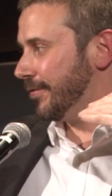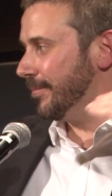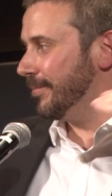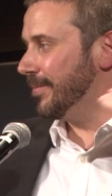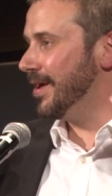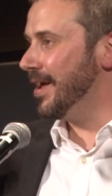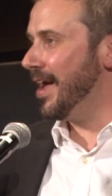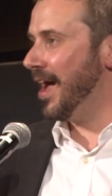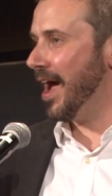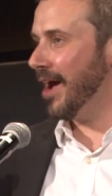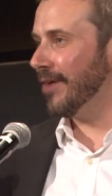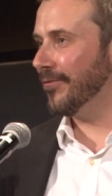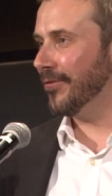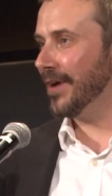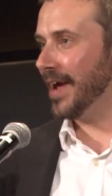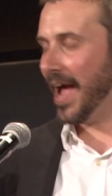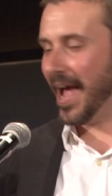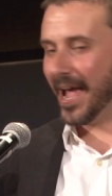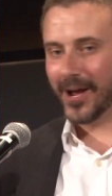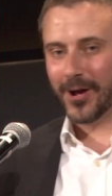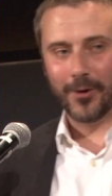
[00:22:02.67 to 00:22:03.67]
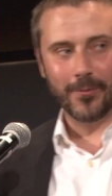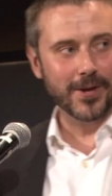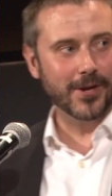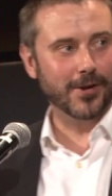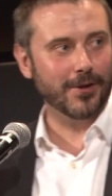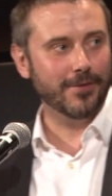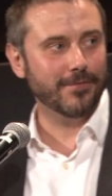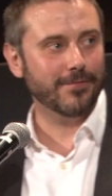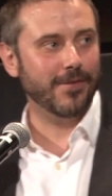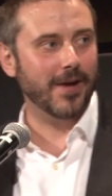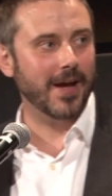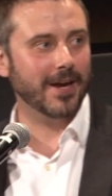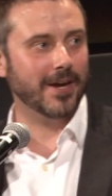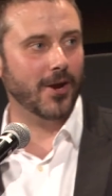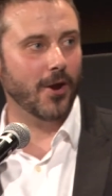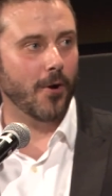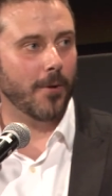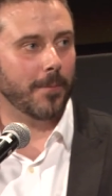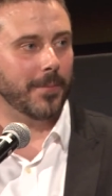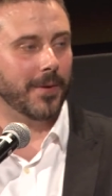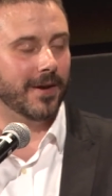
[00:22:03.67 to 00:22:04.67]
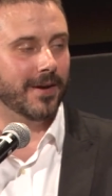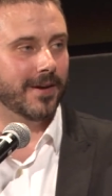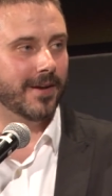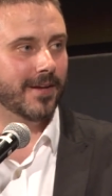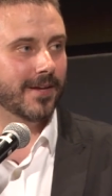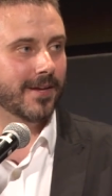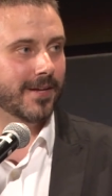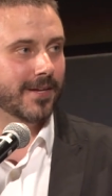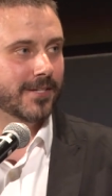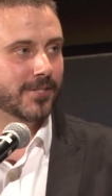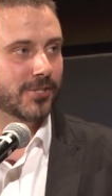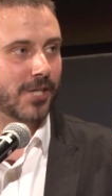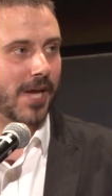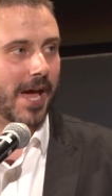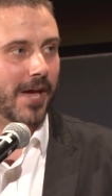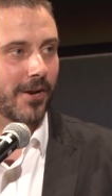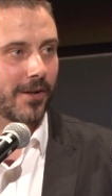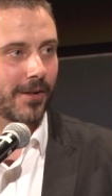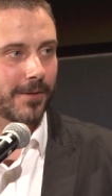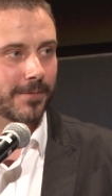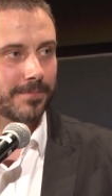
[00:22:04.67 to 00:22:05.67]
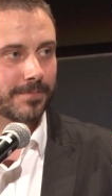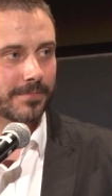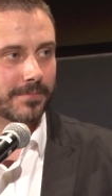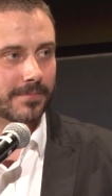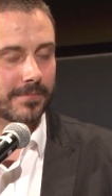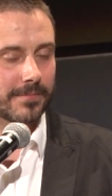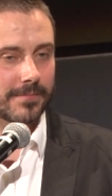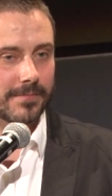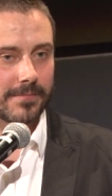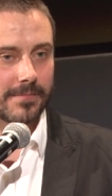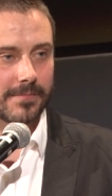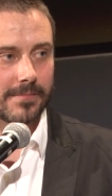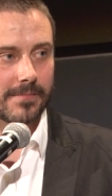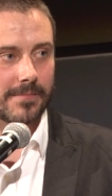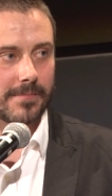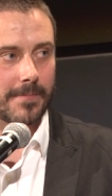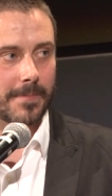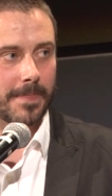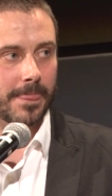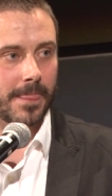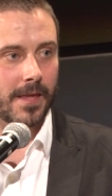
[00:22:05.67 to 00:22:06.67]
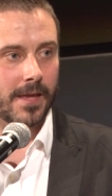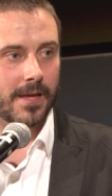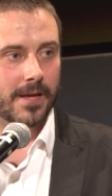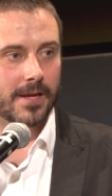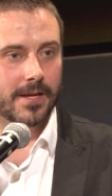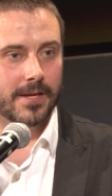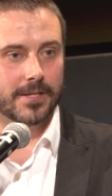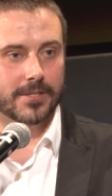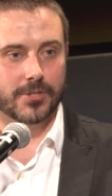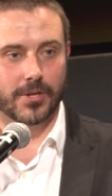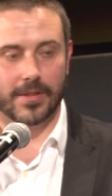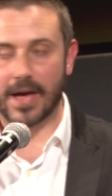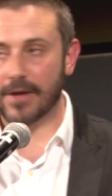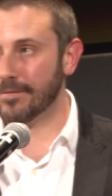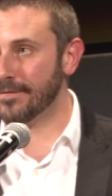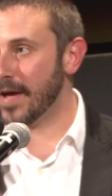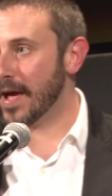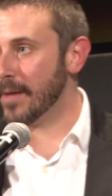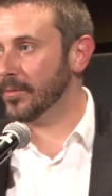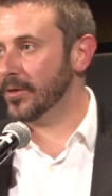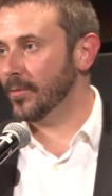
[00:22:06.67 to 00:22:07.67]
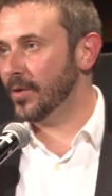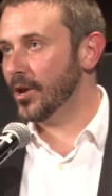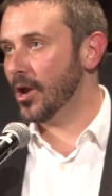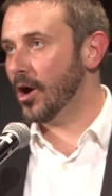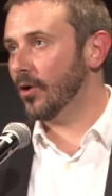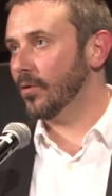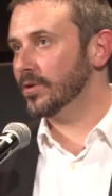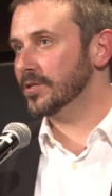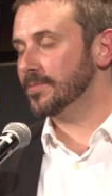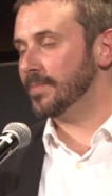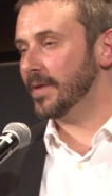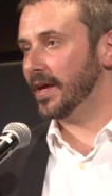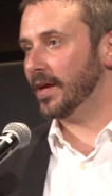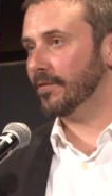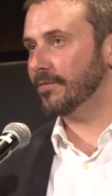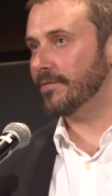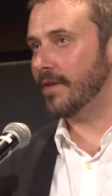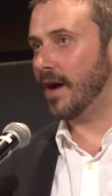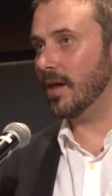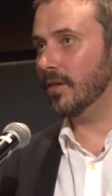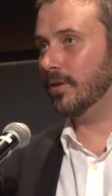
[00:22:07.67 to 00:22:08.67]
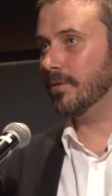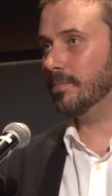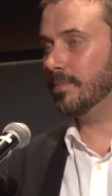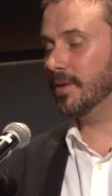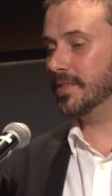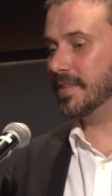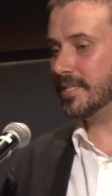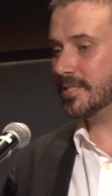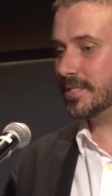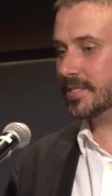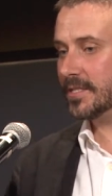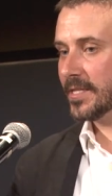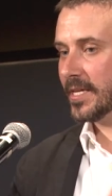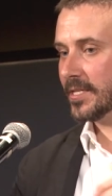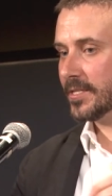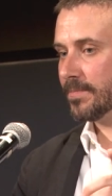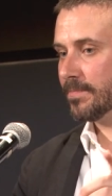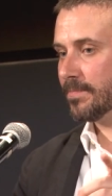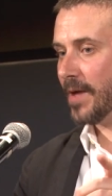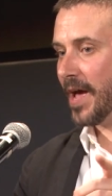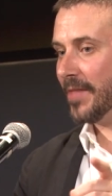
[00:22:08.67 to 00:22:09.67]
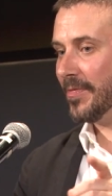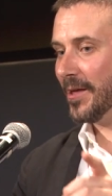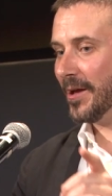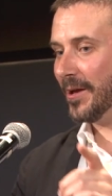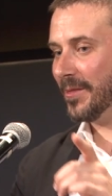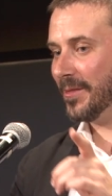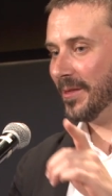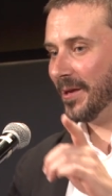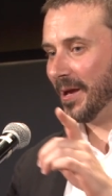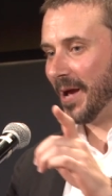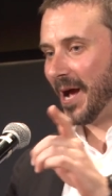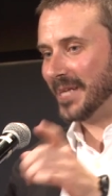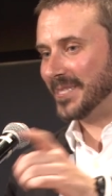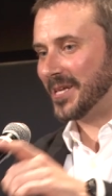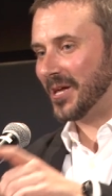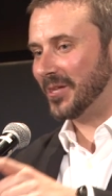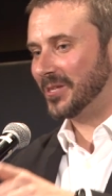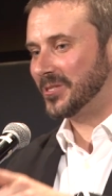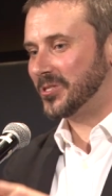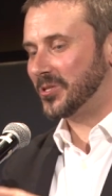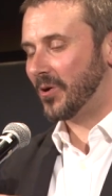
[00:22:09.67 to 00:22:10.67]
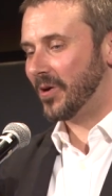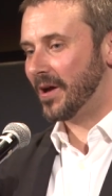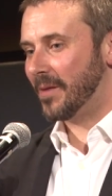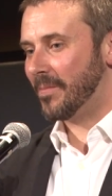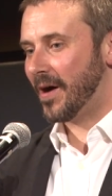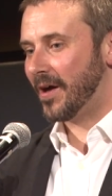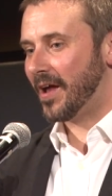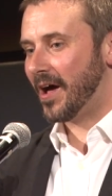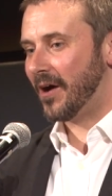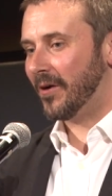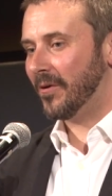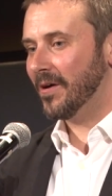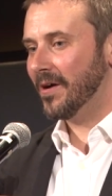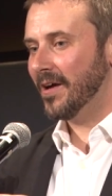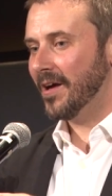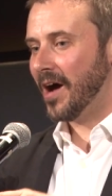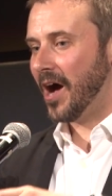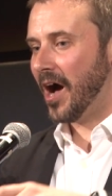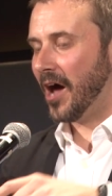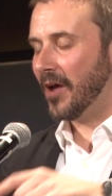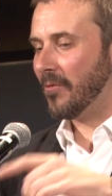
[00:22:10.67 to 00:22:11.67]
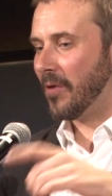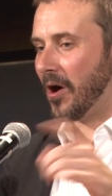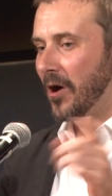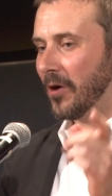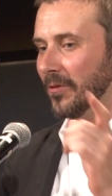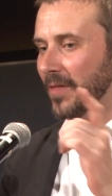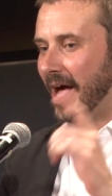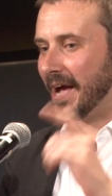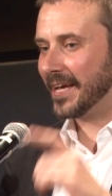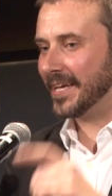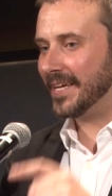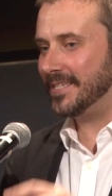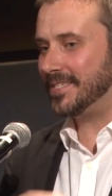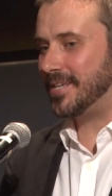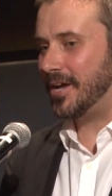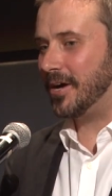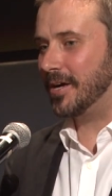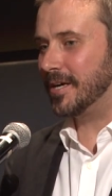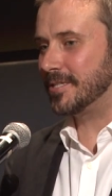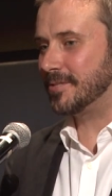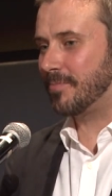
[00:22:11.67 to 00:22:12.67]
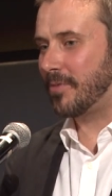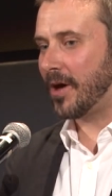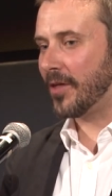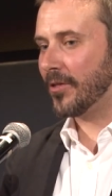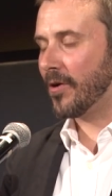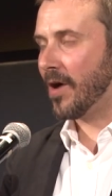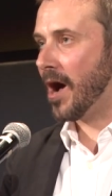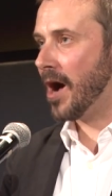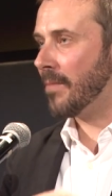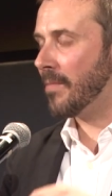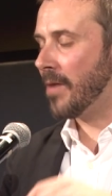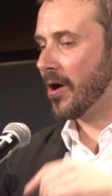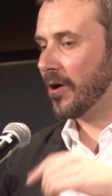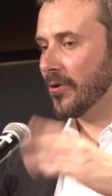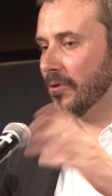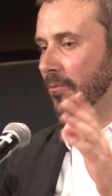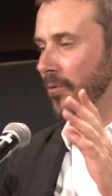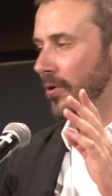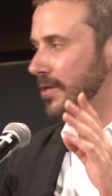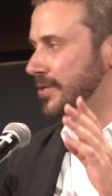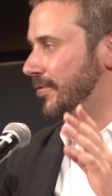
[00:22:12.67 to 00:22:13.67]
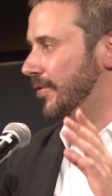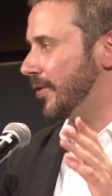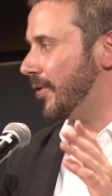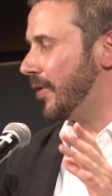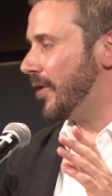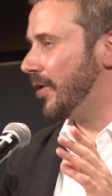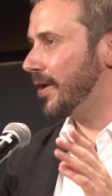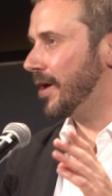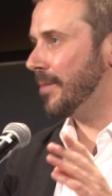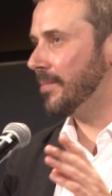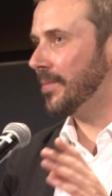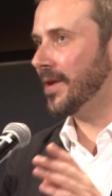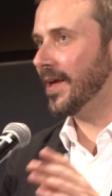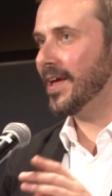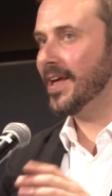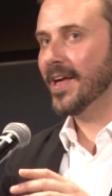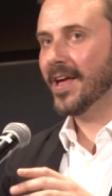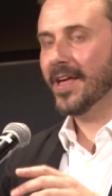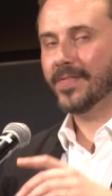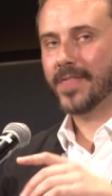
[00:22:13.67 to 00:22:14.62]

from every angle, we couldn't find an open channel. So that family we know was being followed. But this, this and the, the, I tell a story about how Anwar Awlaki's youngest brother, Amar, who works for an oil company,